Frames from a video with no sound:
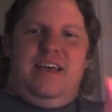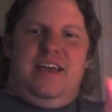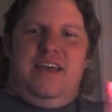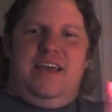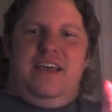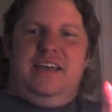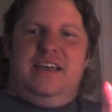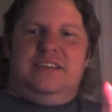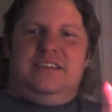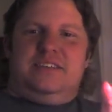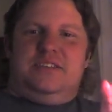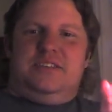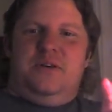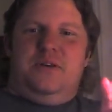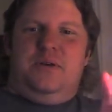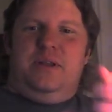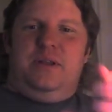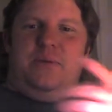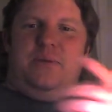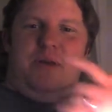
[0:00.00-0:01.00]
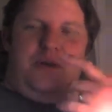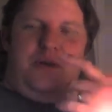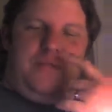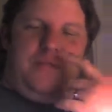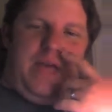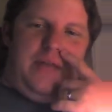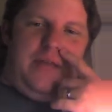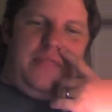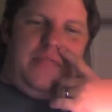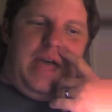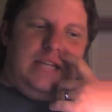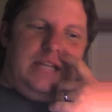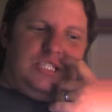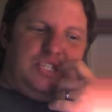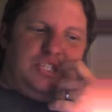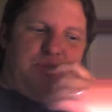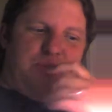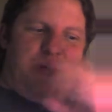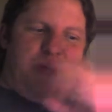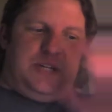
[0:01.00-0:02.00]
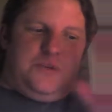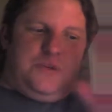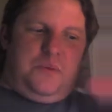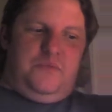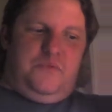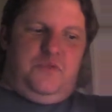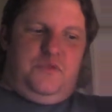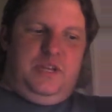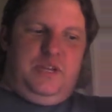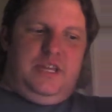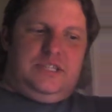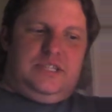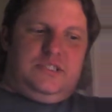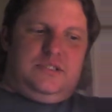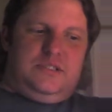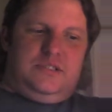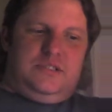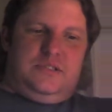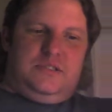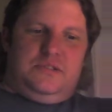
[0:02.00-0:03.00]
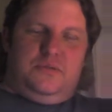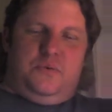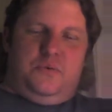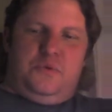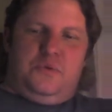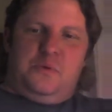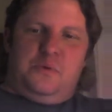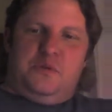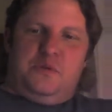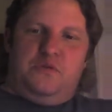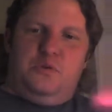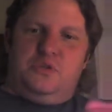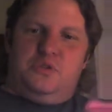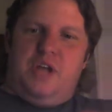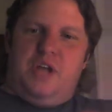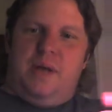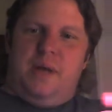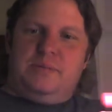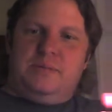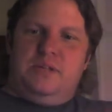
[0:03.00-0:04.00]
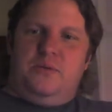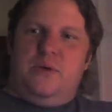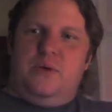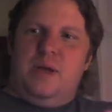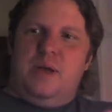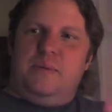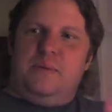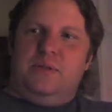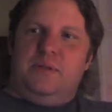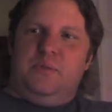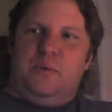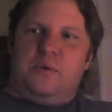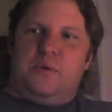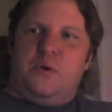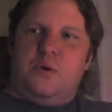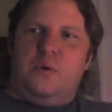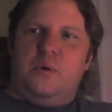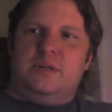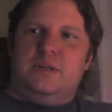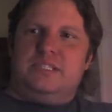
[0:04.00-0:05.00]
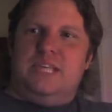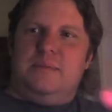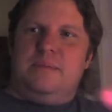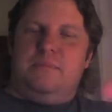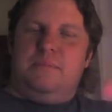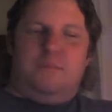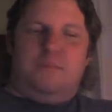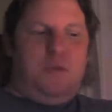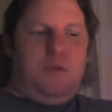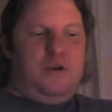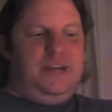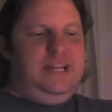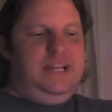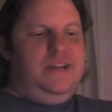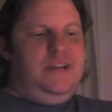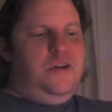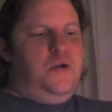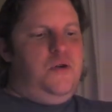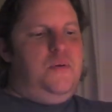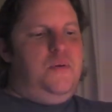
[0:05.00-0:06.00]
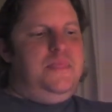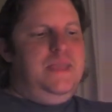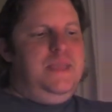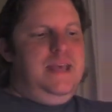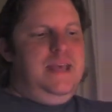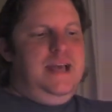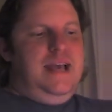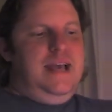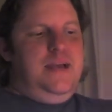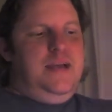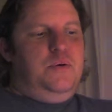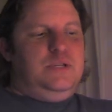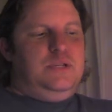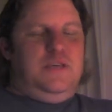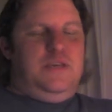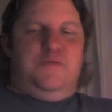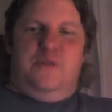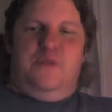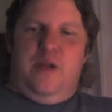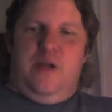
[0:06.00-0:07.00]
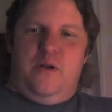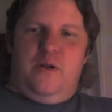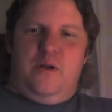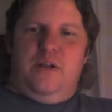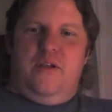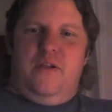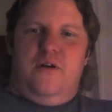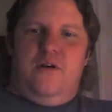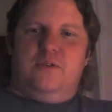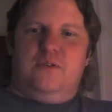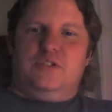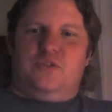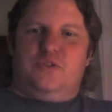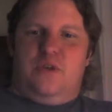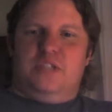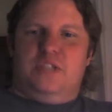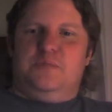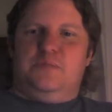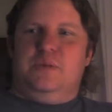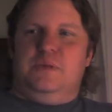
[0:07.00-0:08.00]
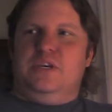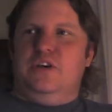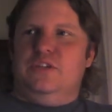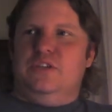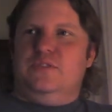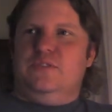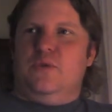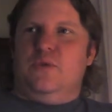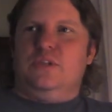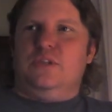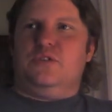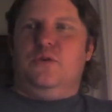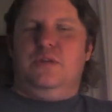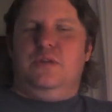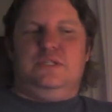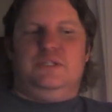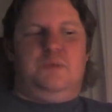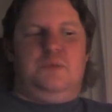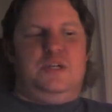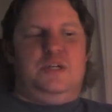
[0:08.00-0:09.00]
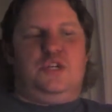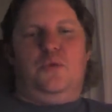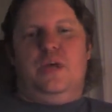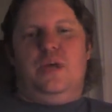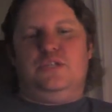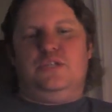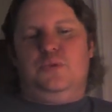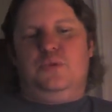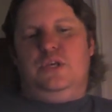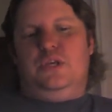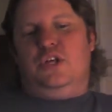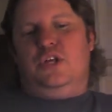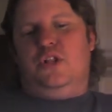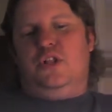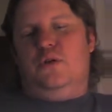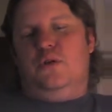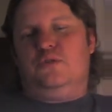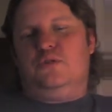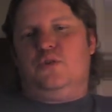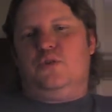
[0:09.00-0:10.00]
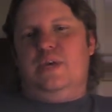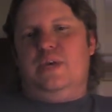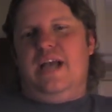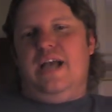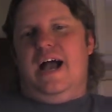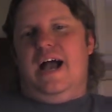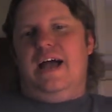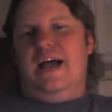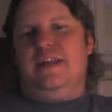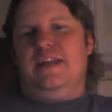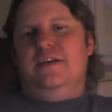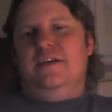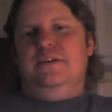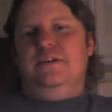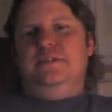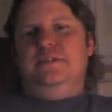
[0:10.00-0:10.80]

And so anyway, that stretch from Phoenix, there was a few stops on the way, but we were going to San Bernardino, was a very long stretch because of racist girl, especially as the closer we got,